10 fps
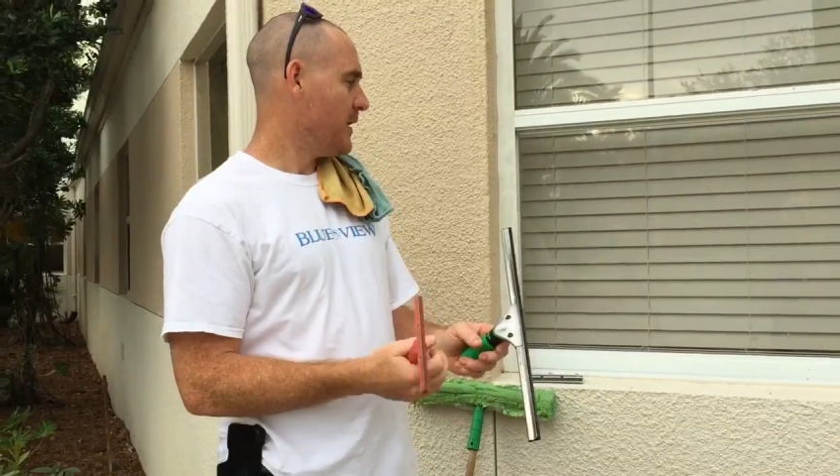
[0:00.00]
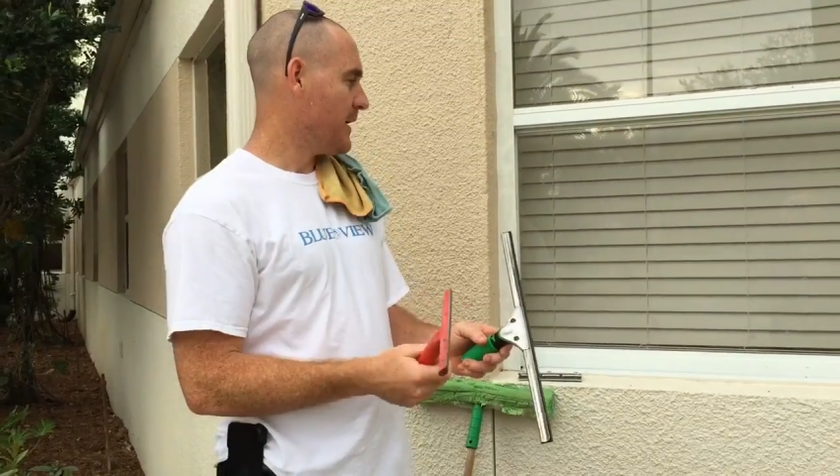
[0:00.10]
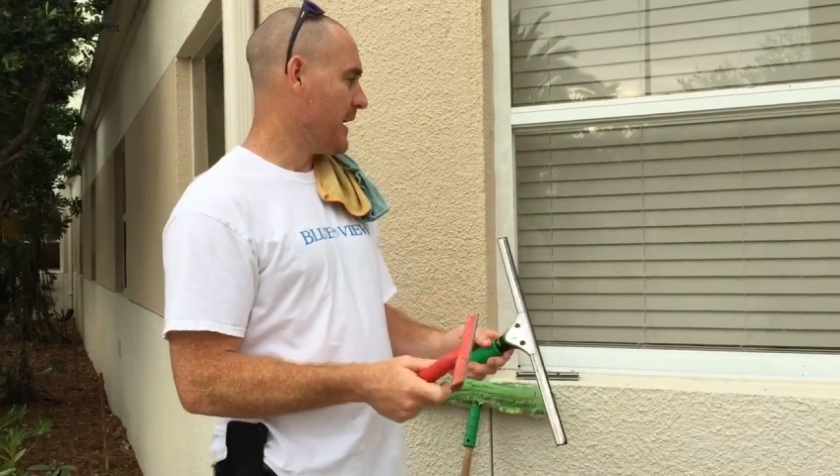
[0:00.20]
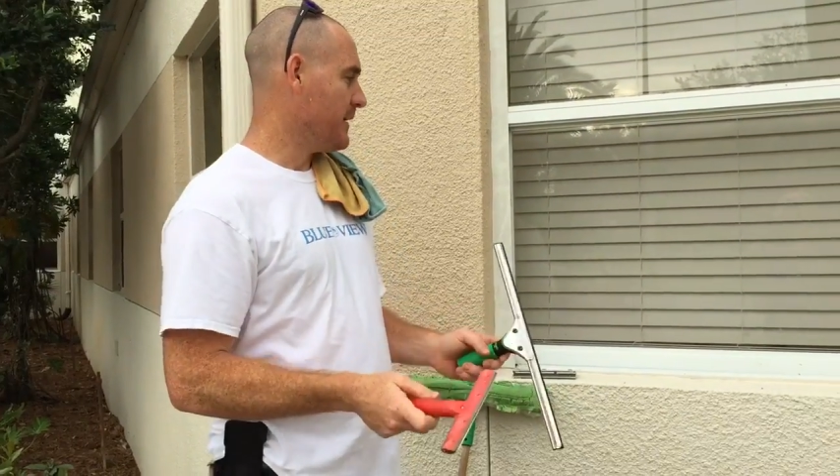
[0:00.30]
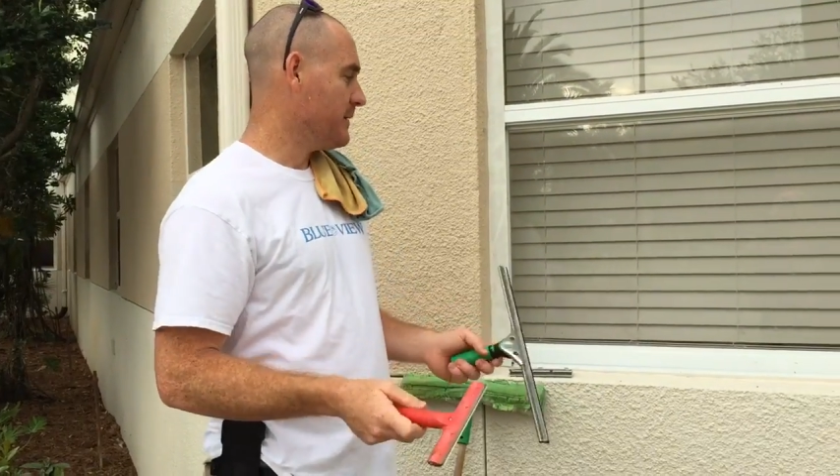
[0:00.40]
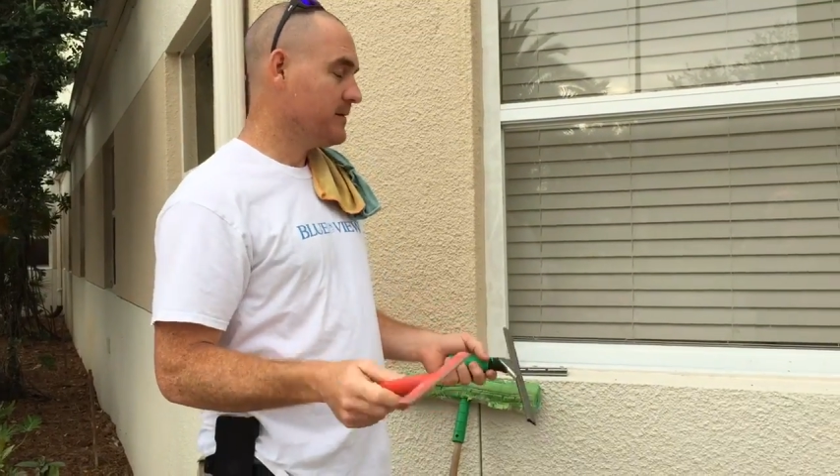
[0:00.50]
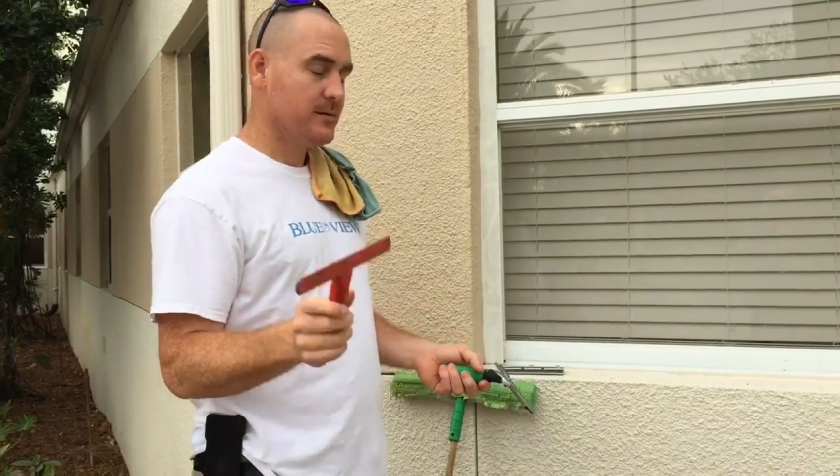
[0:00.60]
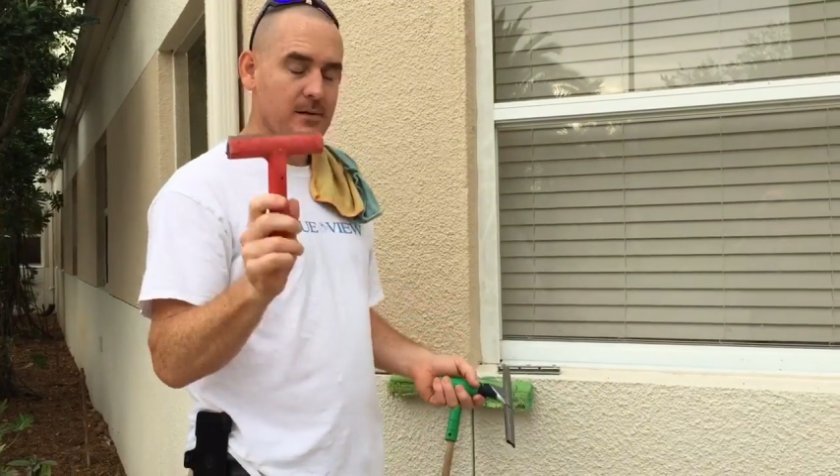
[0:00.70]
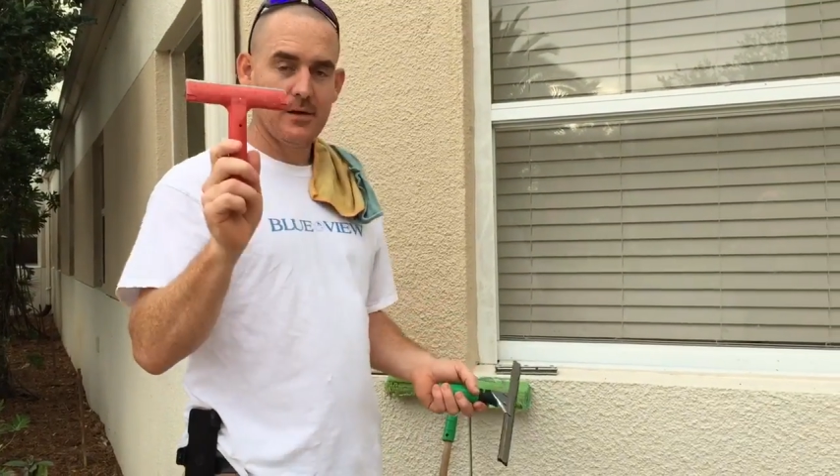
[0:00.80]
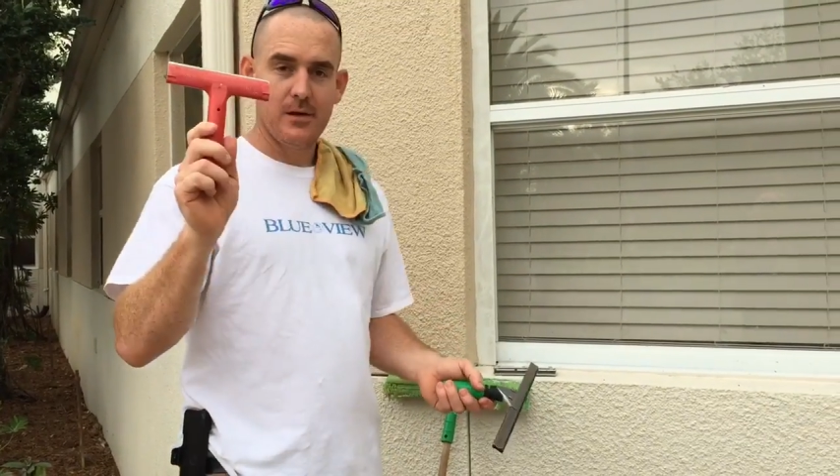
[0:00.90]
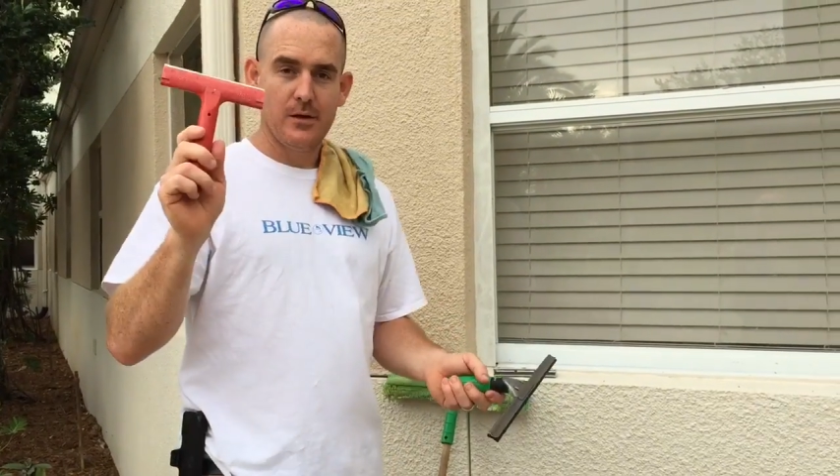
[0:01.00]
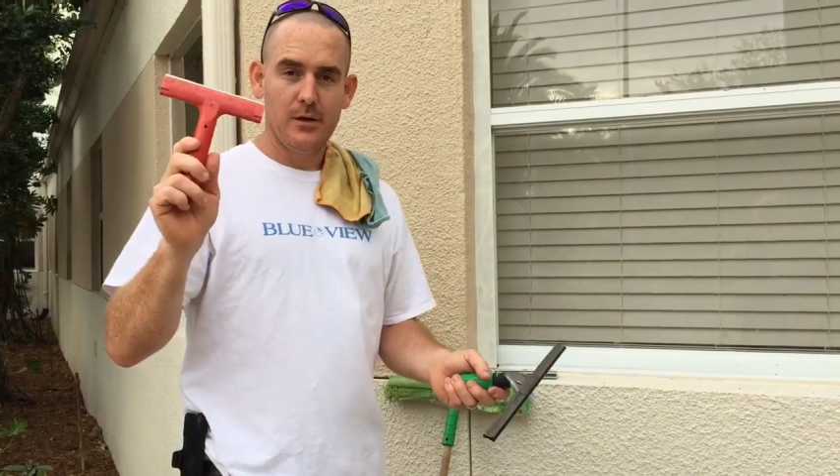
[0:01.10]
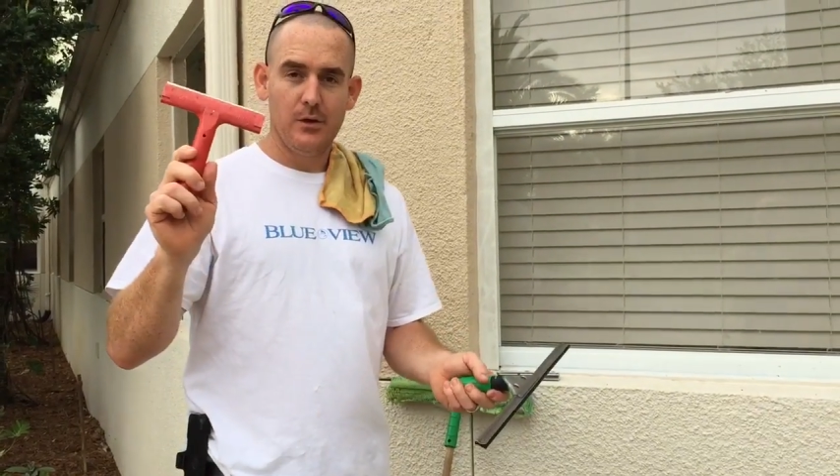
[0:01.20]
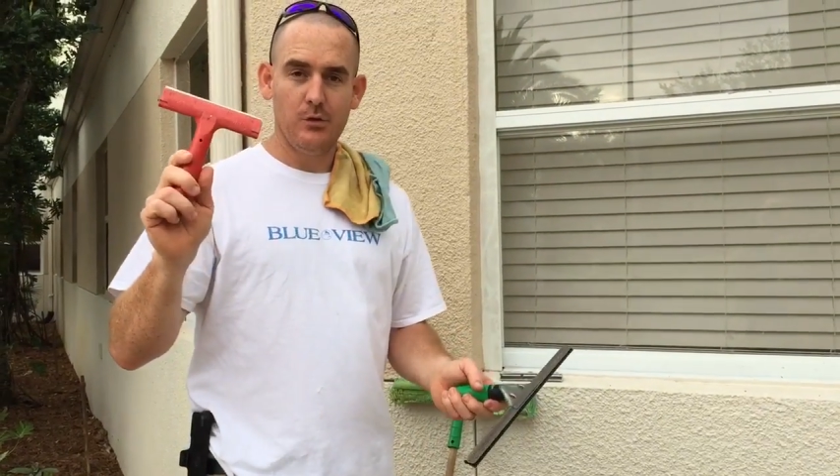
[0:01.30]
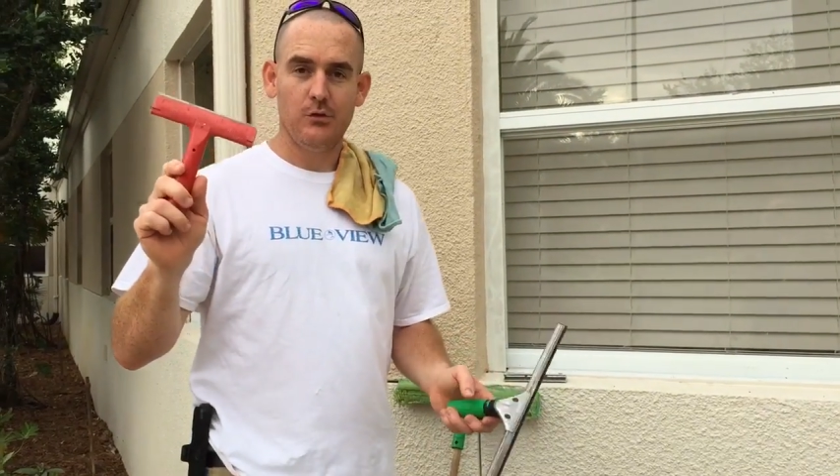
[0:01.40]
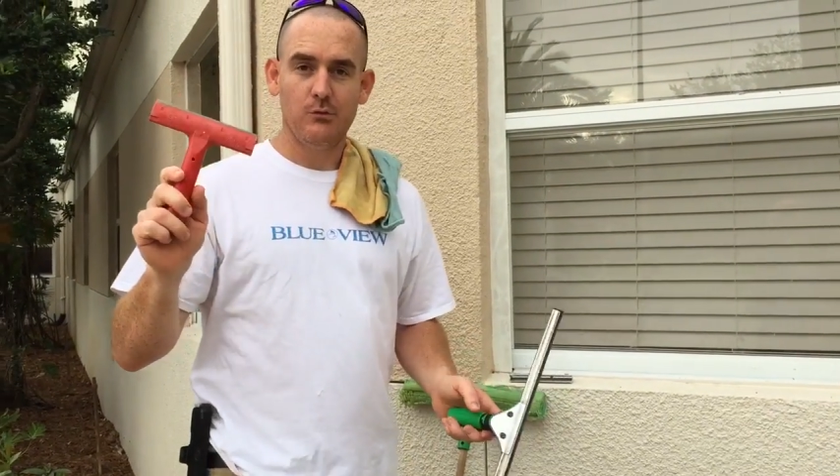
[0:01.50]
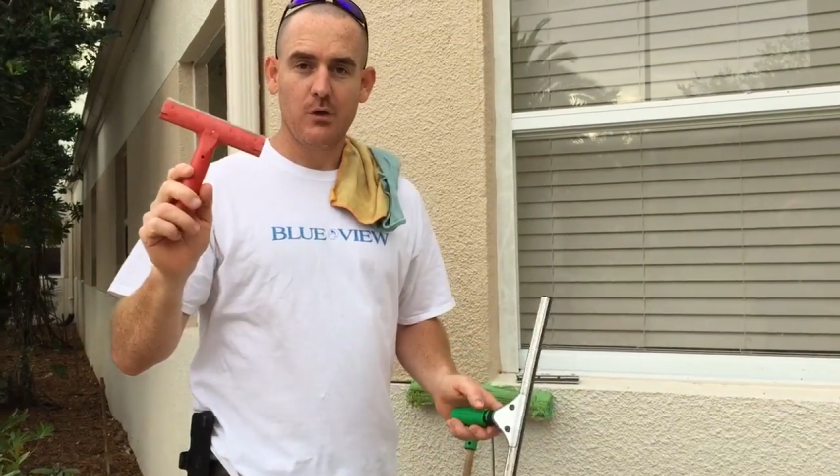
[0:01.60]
Okay, you do